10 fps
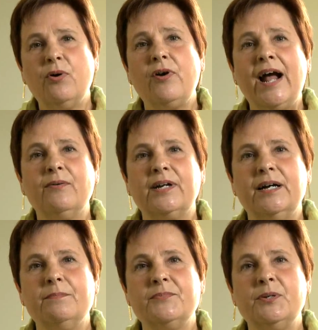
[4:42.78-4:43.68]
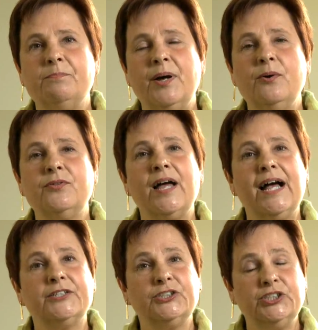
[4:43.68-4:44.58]
Poorer outcomes both
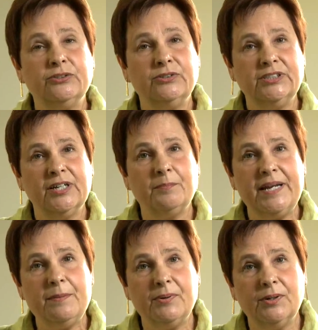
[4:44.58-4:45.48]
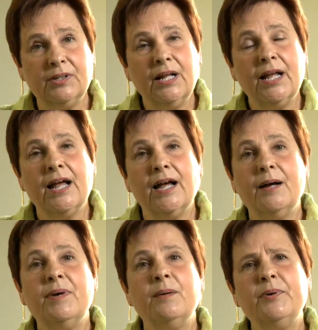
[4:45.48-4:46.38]
as children, young people,
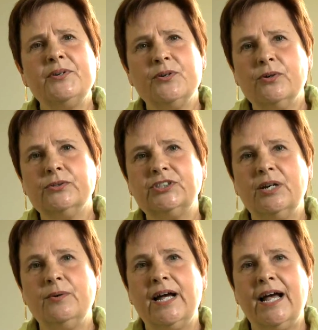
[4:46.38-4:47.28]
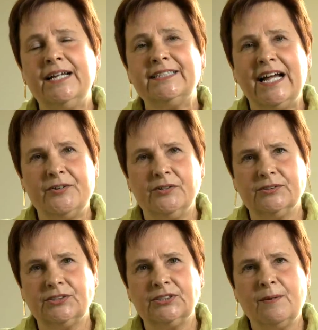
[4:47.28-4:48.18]
but also as
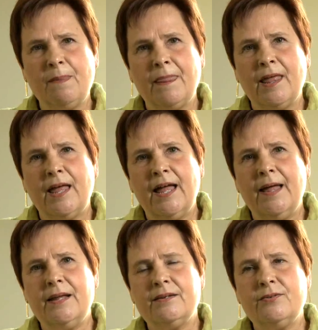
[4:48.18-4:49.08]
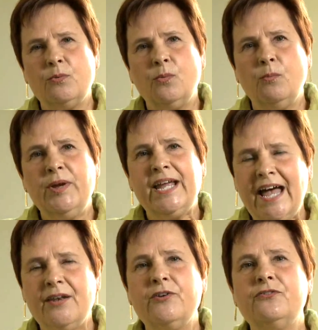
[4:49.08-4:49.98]
adults. And we
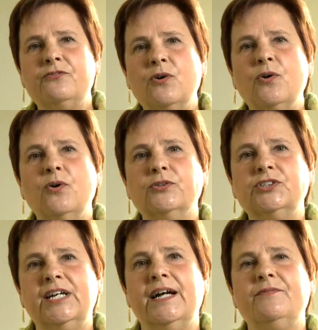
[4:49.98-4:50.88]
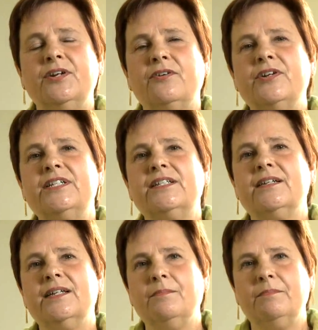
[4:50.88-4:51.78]
cannot afford to have an
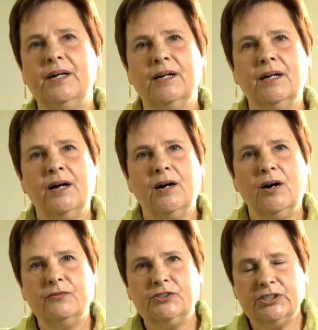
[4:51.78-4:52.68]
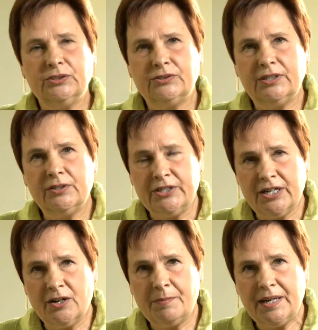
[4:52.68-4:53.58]
increasing number of children,
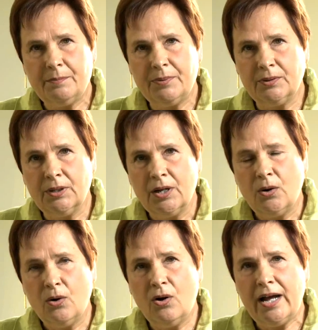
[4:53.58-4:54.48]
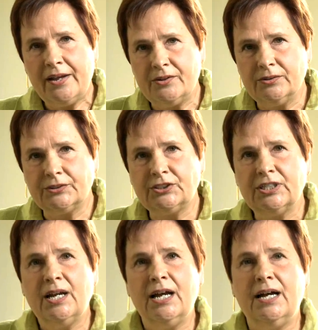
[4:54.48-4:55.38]
young people or
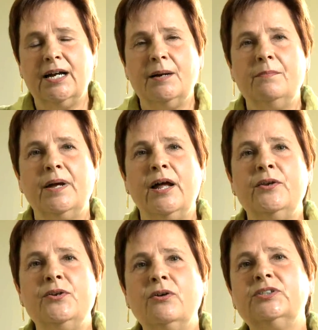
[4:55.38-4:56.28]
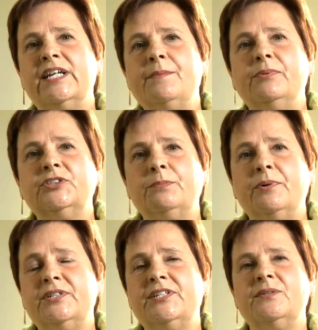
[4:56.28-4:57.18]
adults not able to
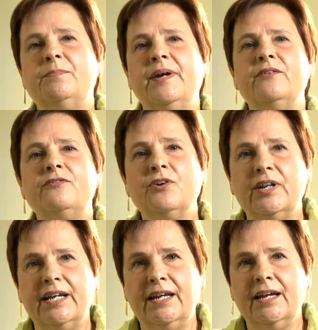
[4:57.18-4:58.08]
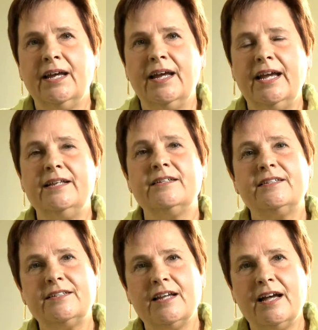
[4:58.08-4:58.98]
participate fully in
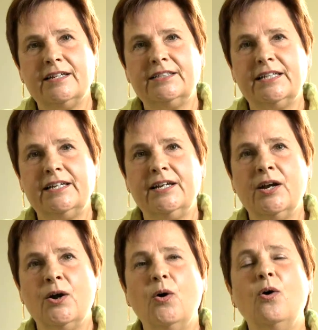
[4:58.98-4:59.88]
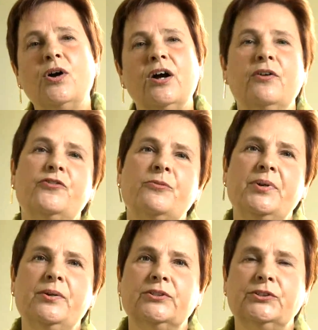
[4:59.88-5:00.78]
society or
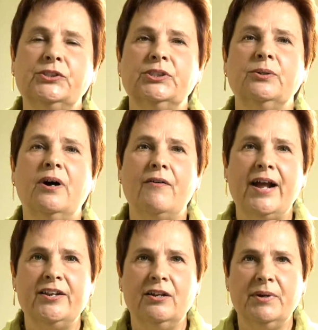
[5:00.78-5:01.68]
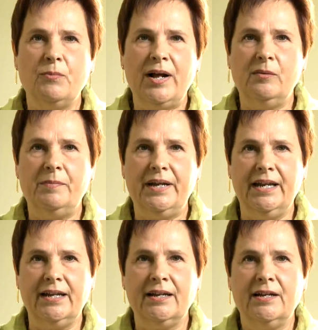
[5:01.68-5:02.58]
contribute to our economic
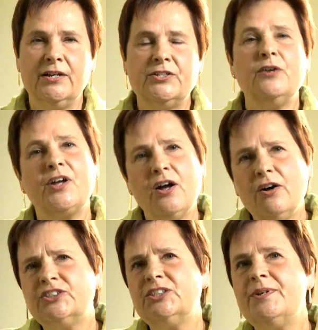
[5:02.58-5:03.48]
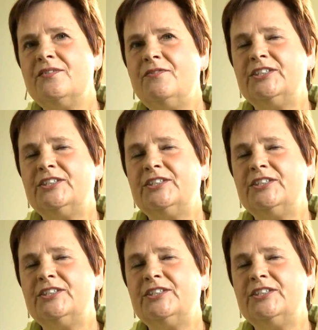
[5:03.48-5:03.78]
well-being. So the cost to